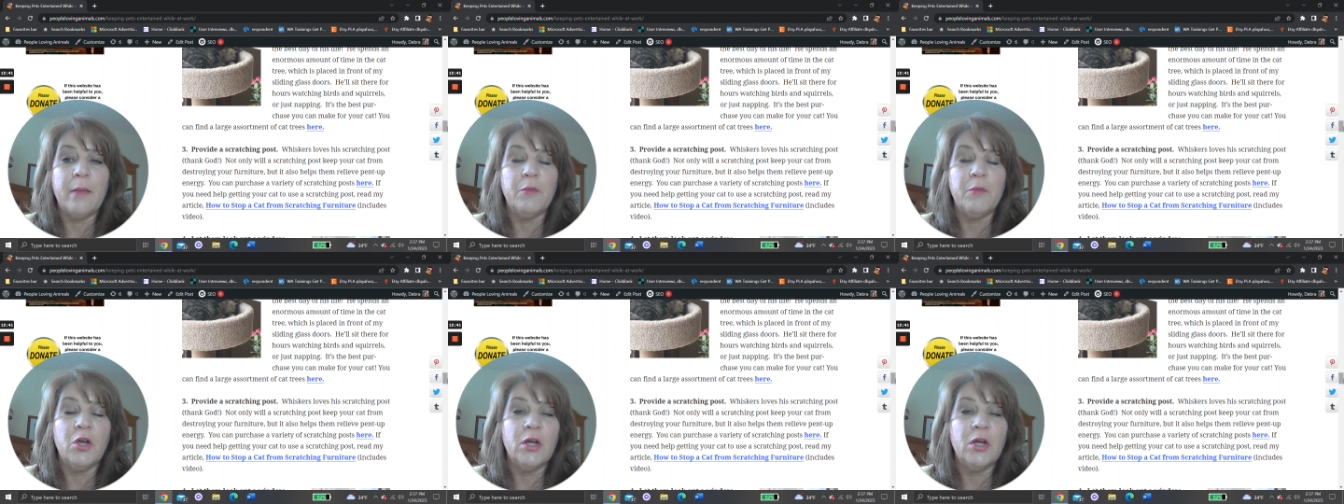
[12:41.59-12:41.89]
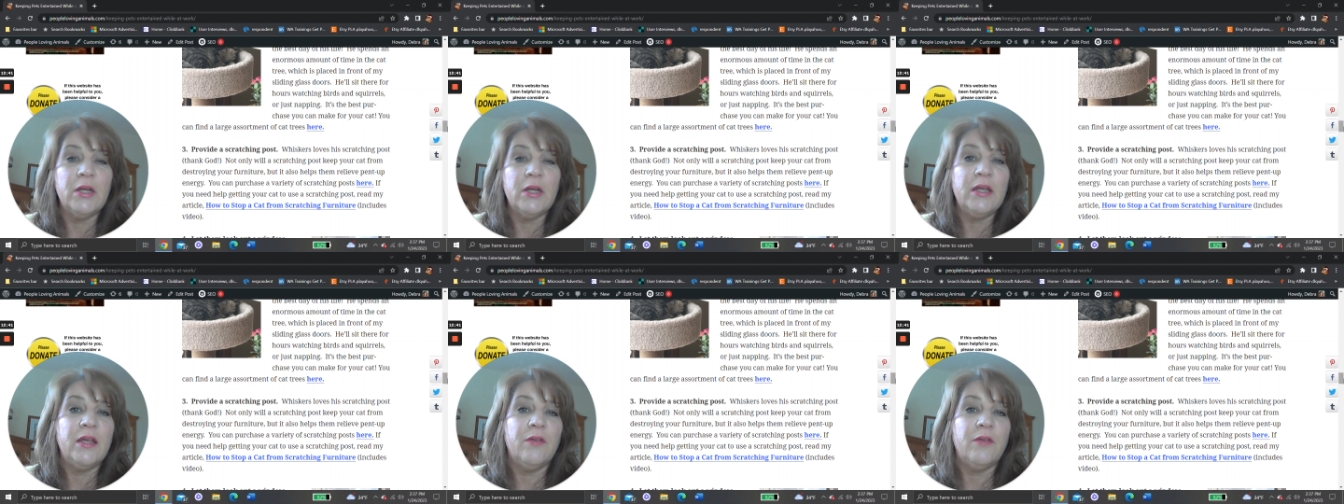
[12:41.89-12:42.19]
I'm
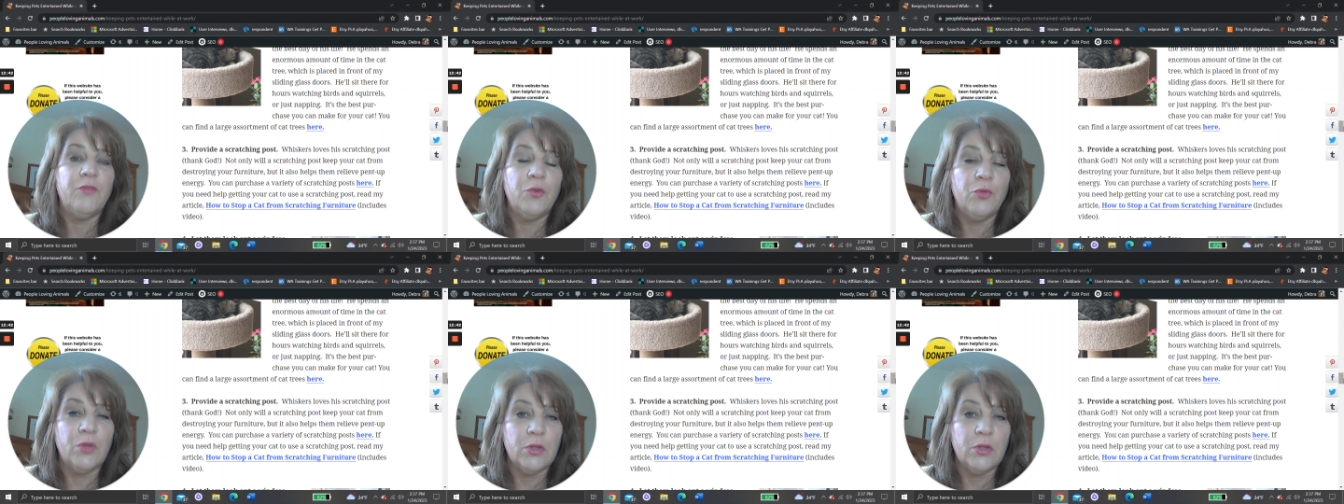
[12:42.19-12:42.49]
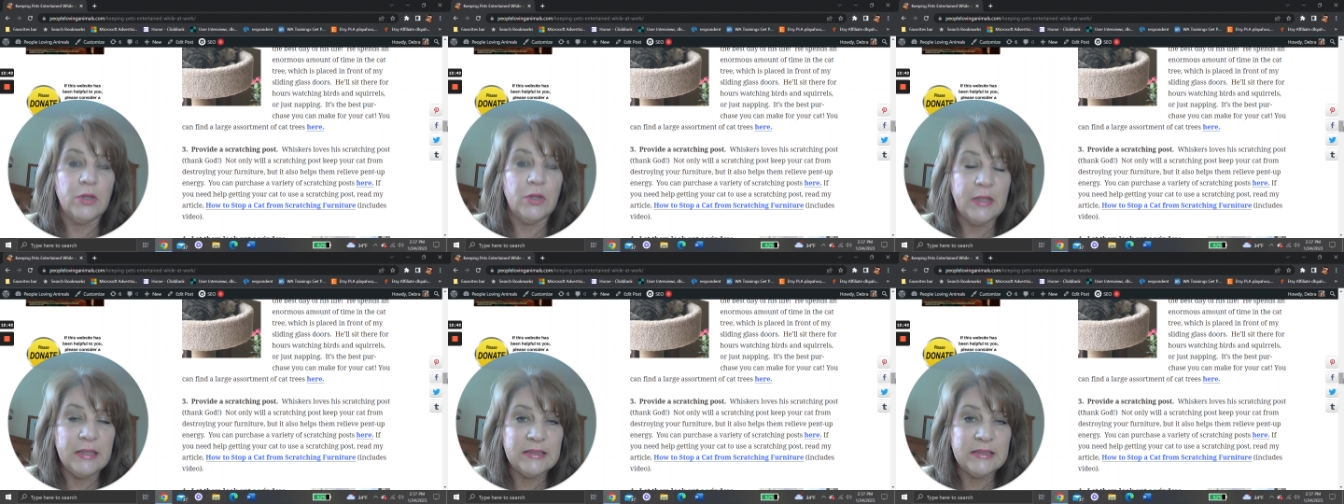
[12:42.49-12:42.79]
going to give you the
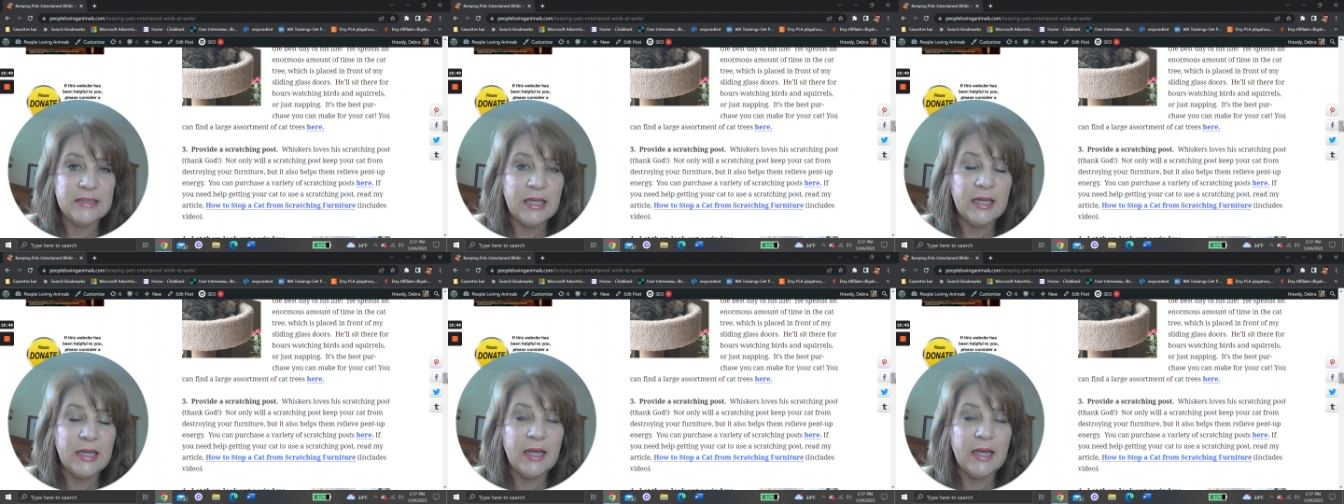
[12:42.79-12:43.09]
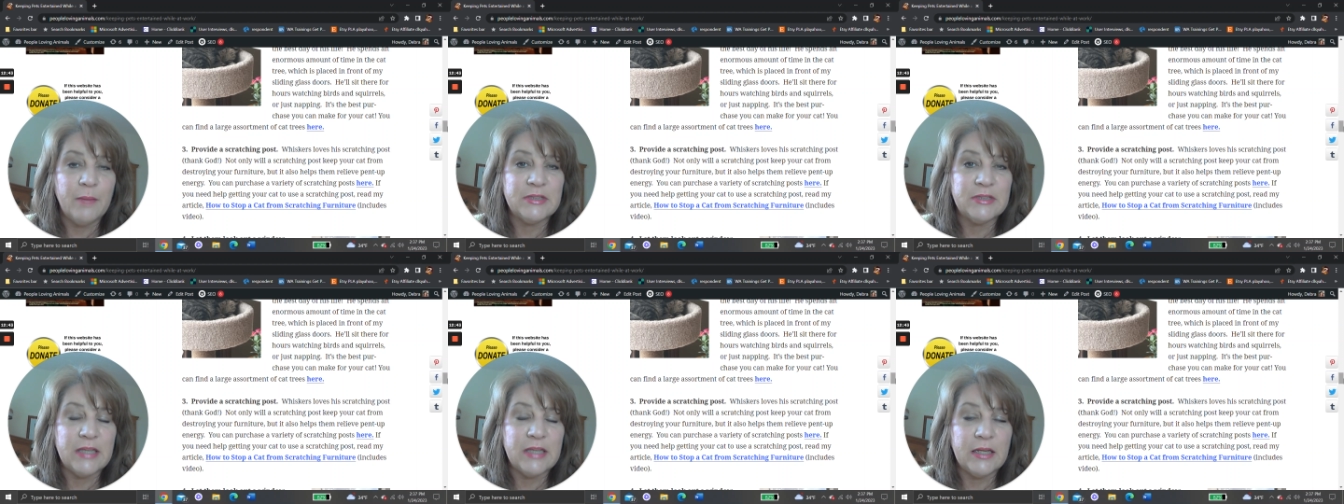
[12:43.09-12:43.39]
links on
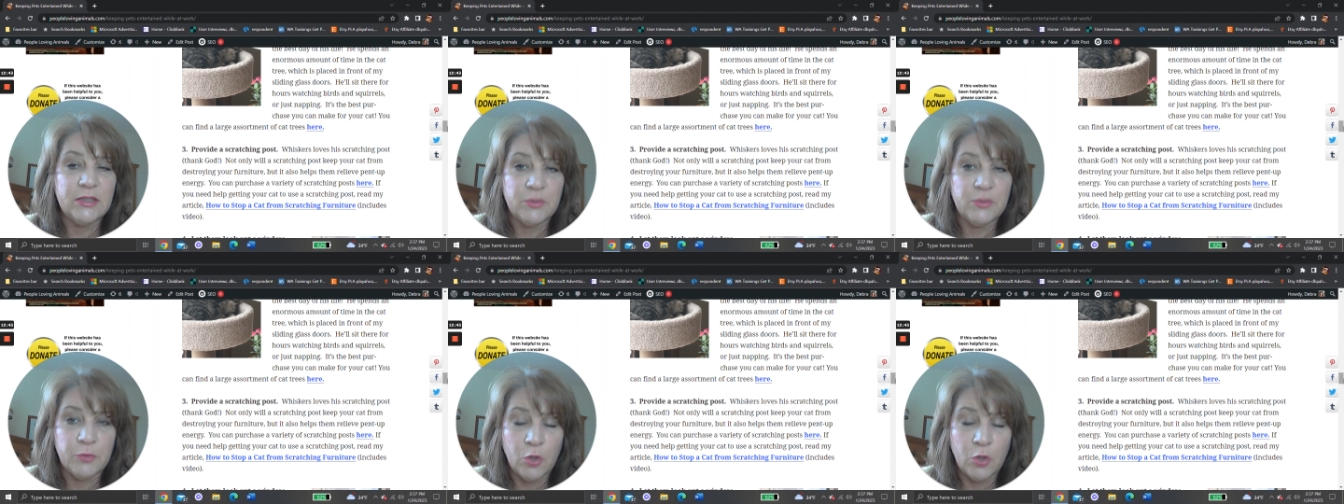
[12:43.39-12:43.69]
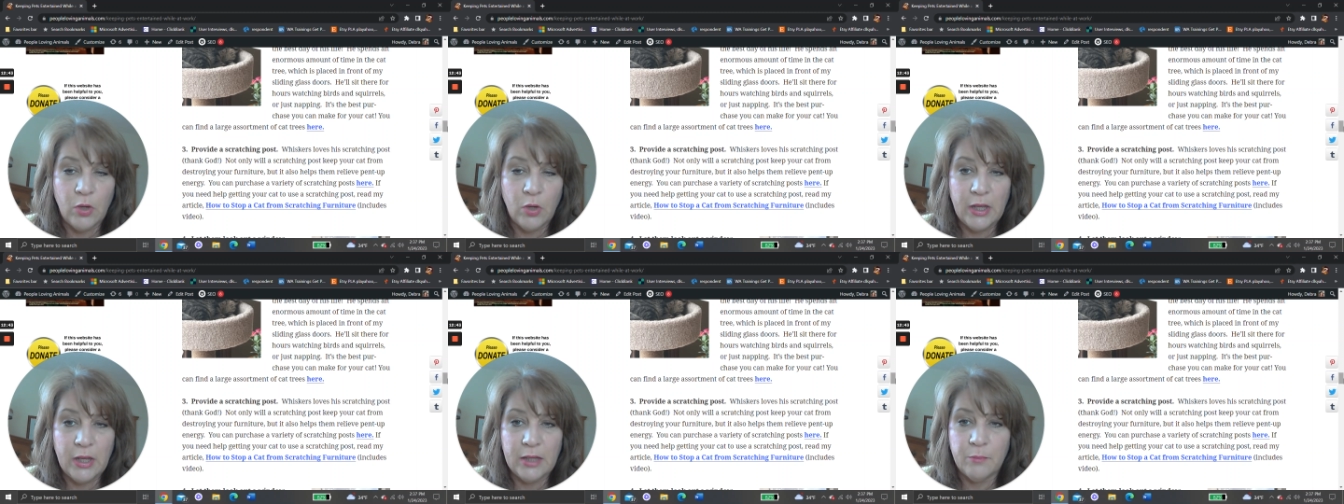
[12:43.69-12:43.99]
Amazon to
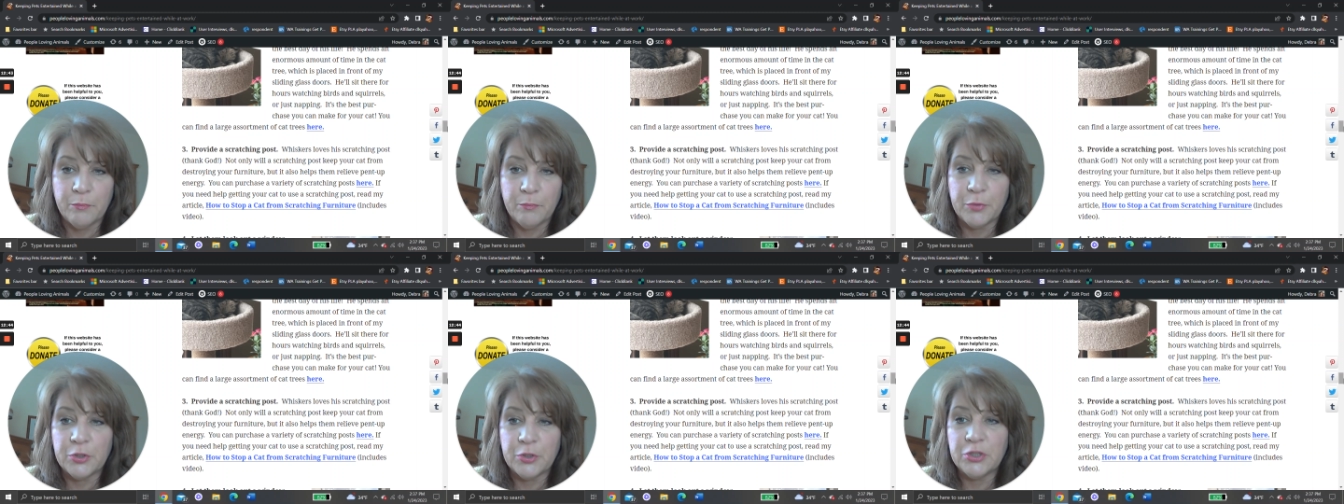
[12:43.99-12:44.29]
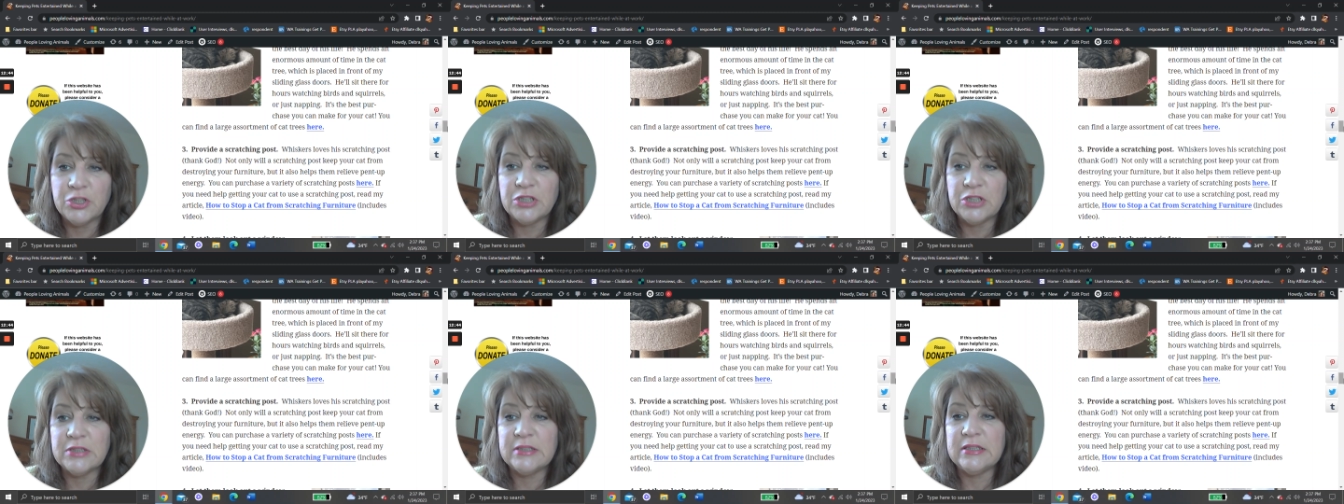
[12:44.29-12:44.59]
go ahead and
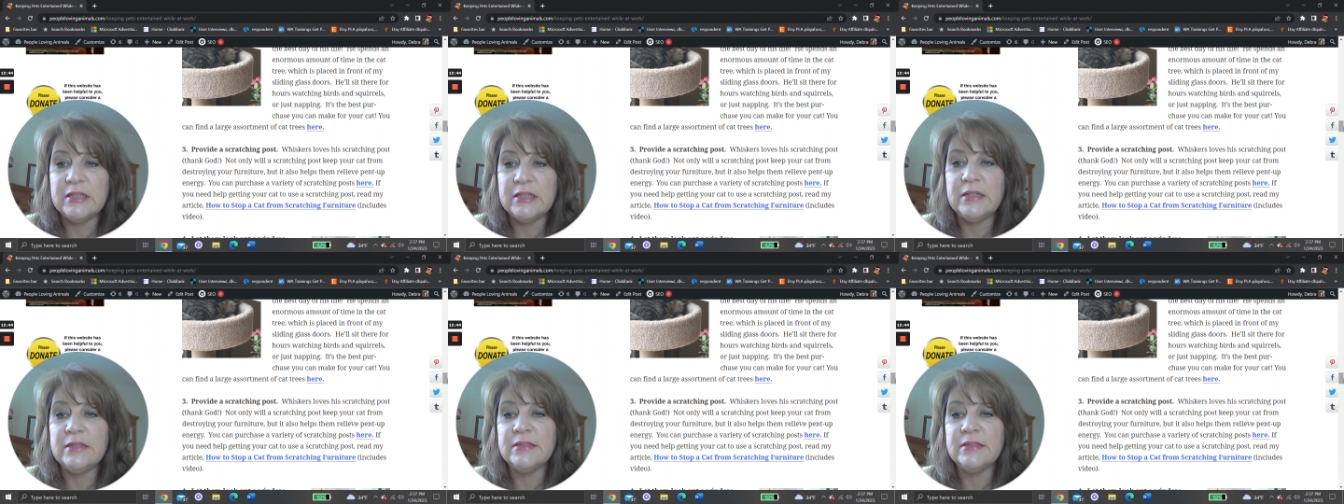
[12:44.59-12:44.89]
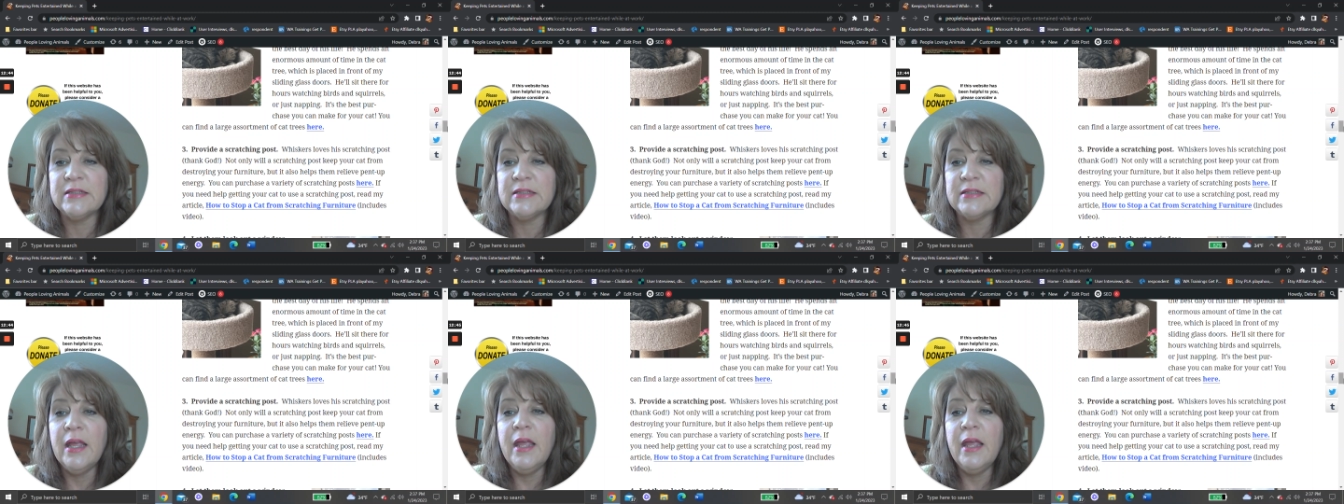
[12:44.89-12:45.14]
purchase these.